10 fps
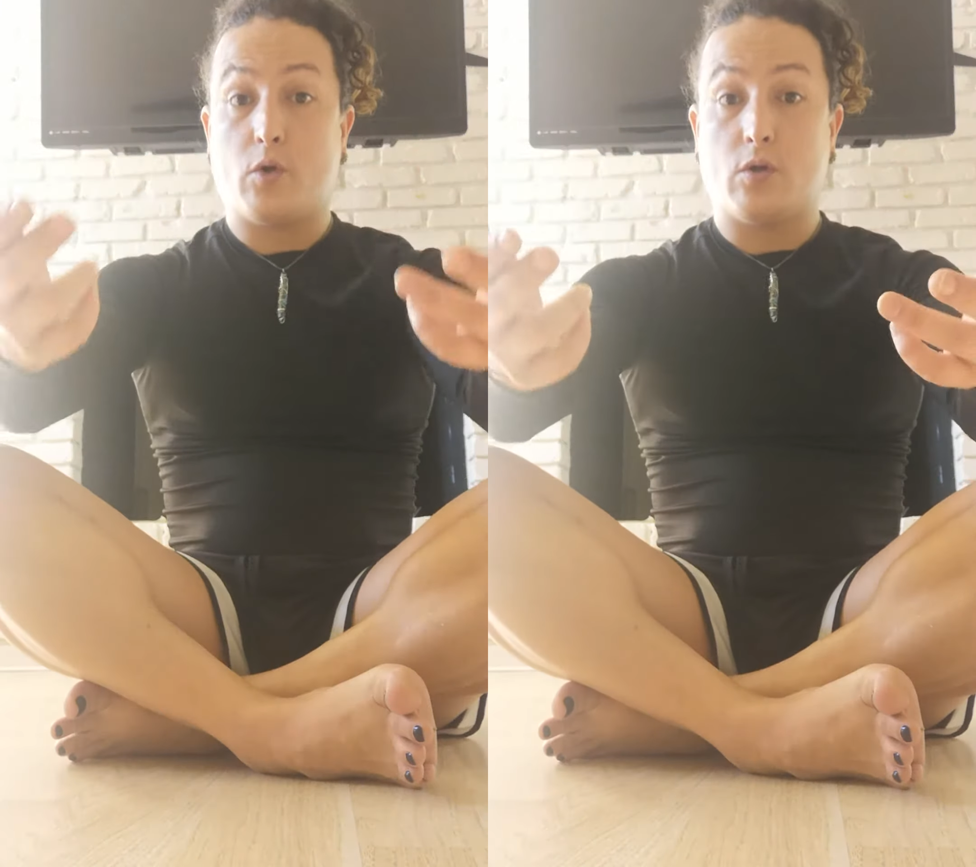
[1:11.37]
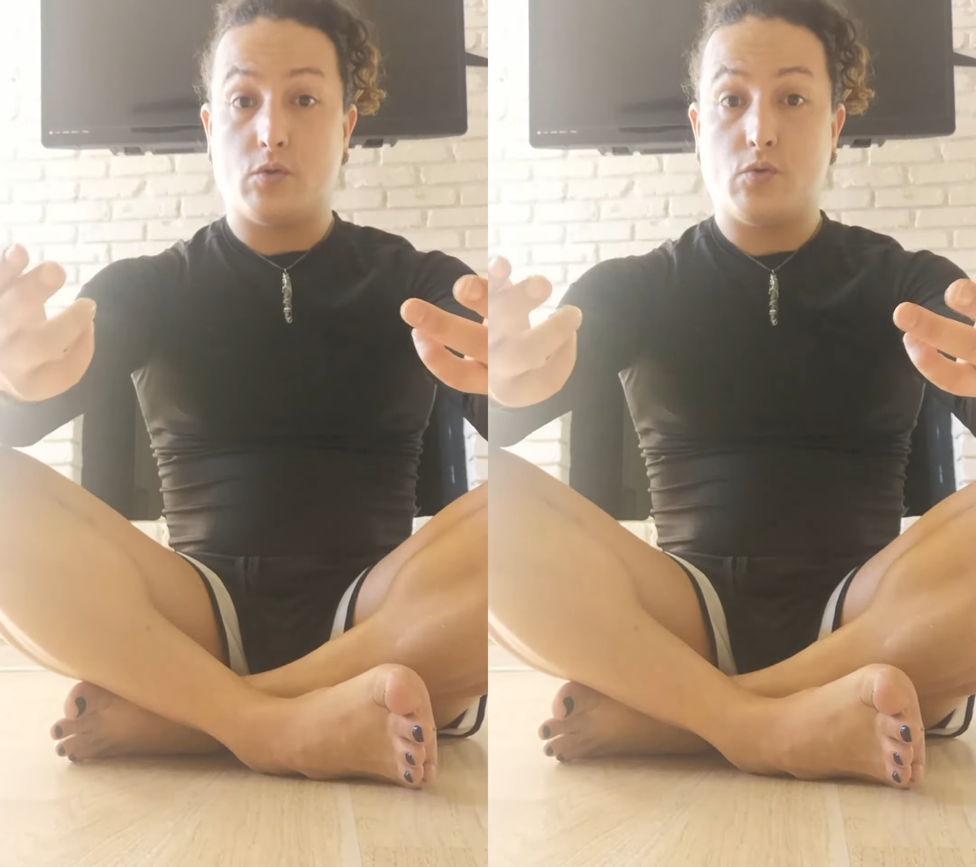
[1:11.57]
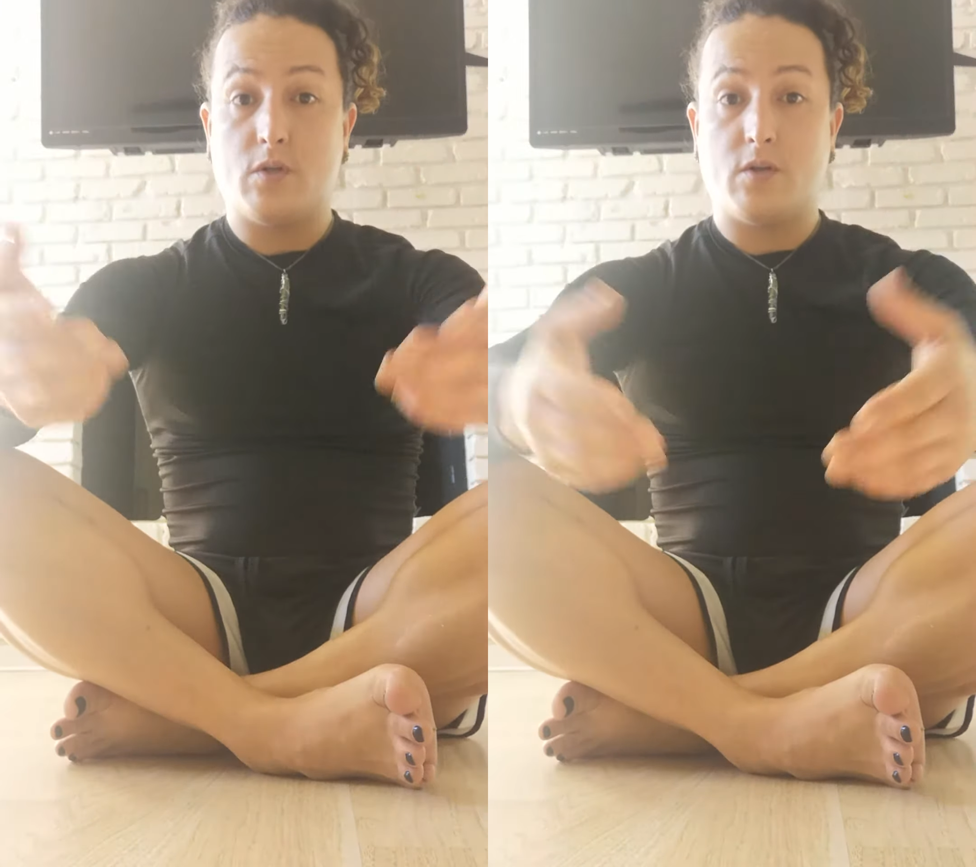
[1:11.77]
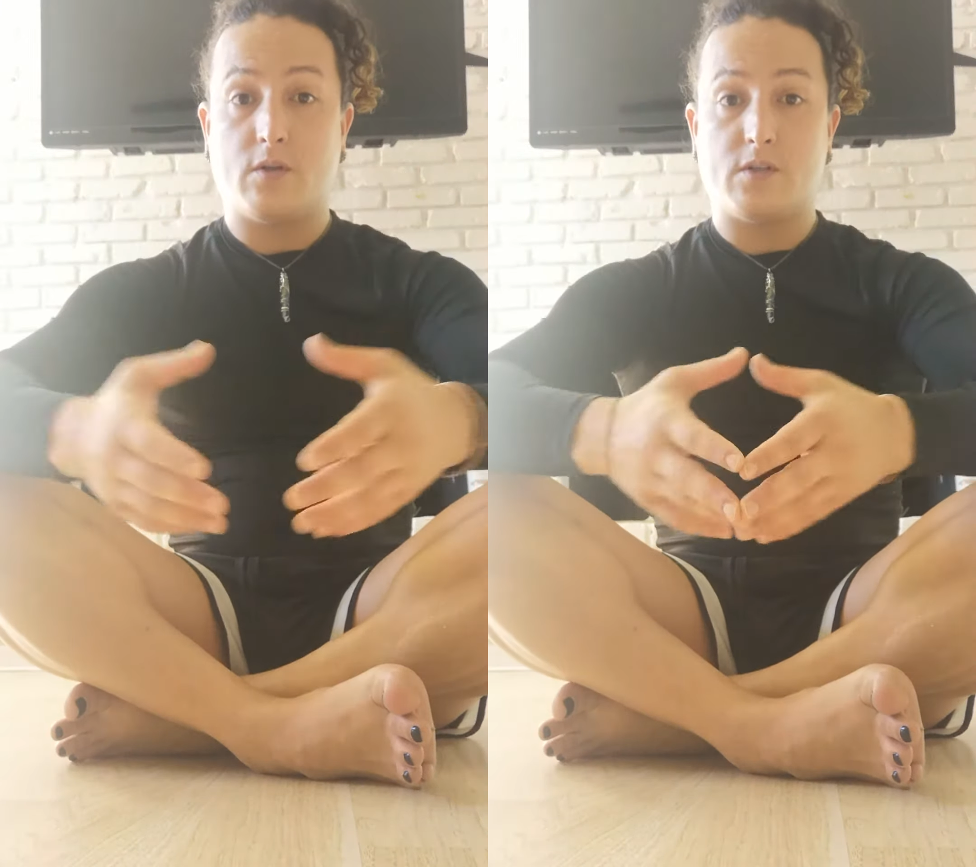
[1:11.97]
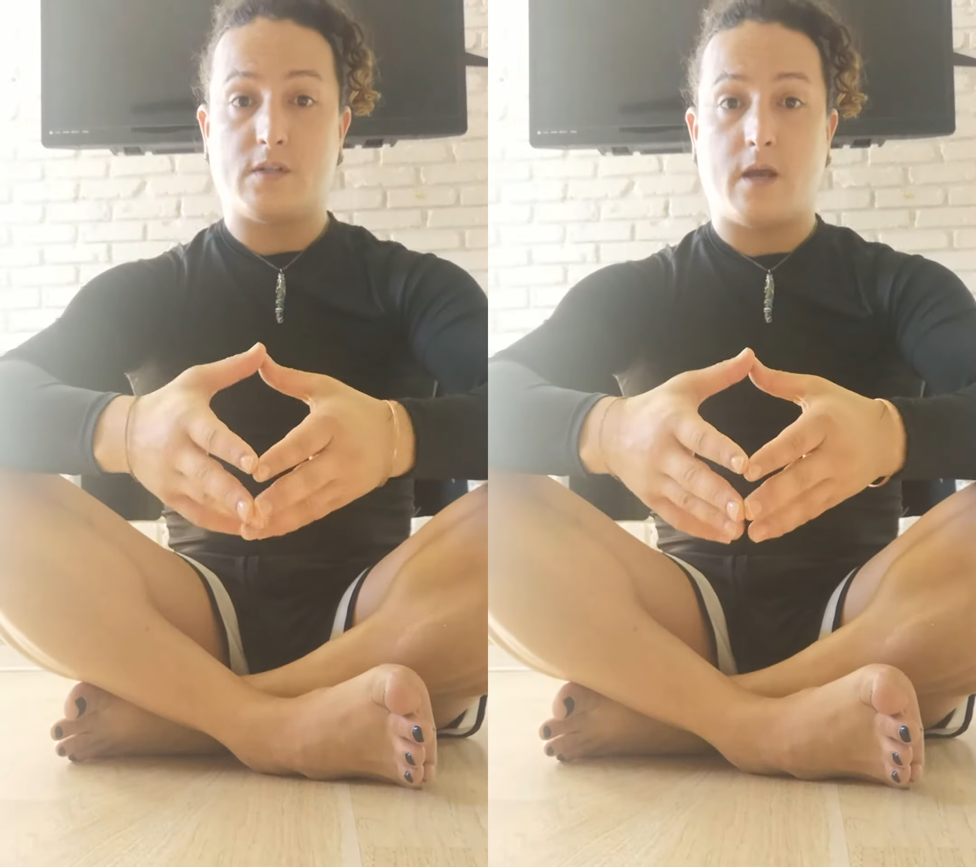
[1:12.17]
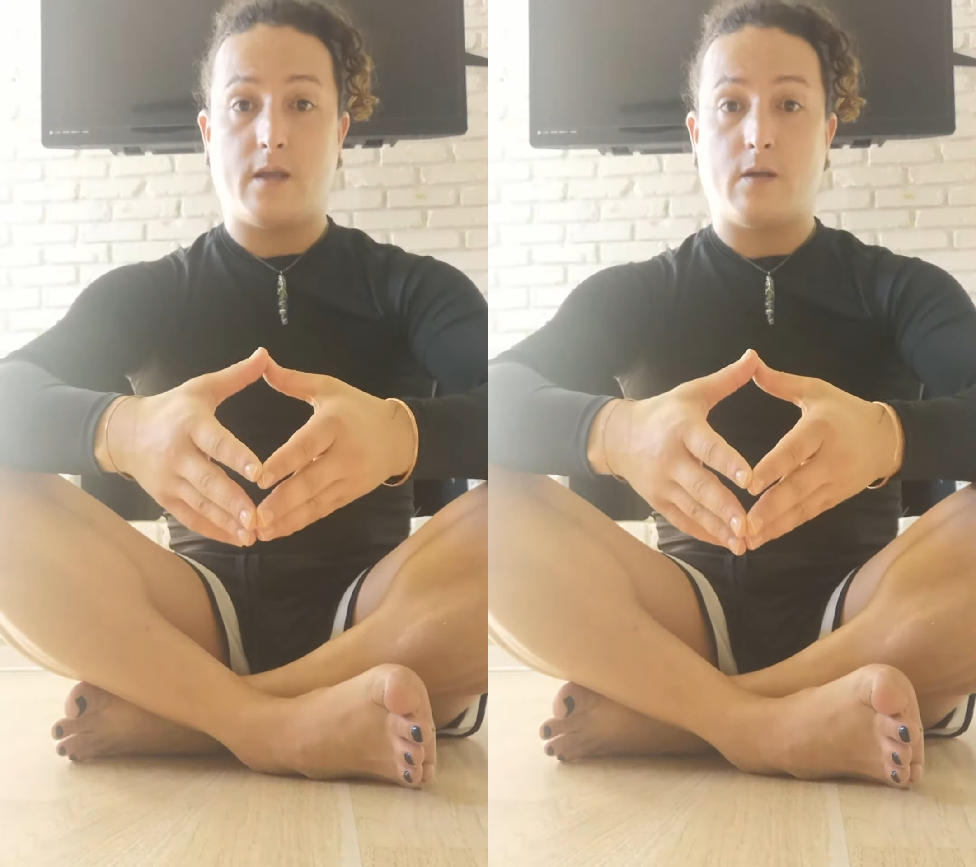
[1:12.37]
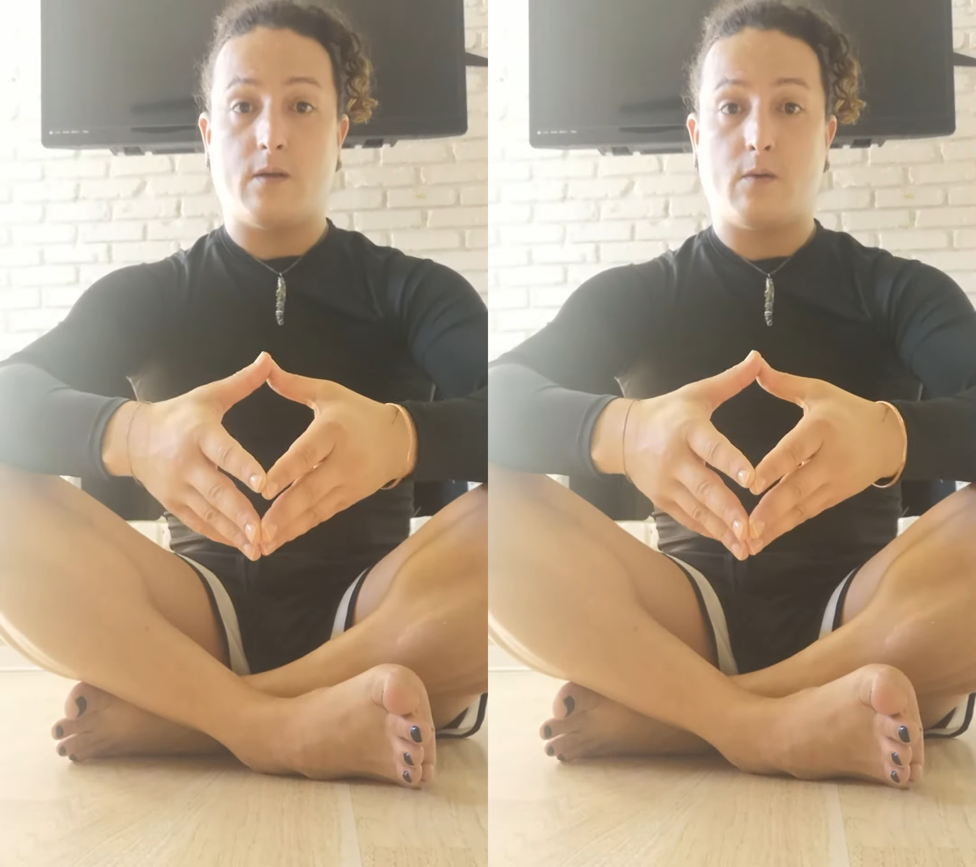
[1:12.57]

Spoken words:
gonna do on the other side,